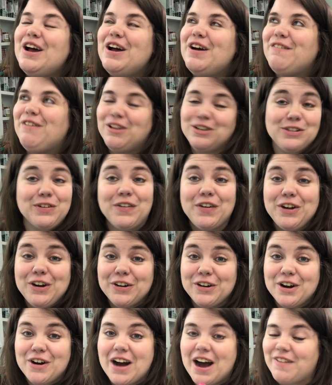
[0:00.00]
For those of you who
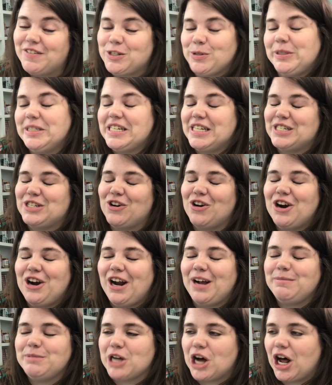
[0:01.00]
don't know, I have a twin sister. Her
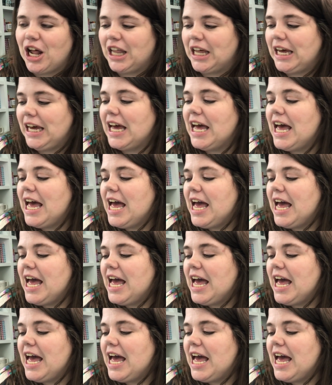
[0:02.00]
name's Holly,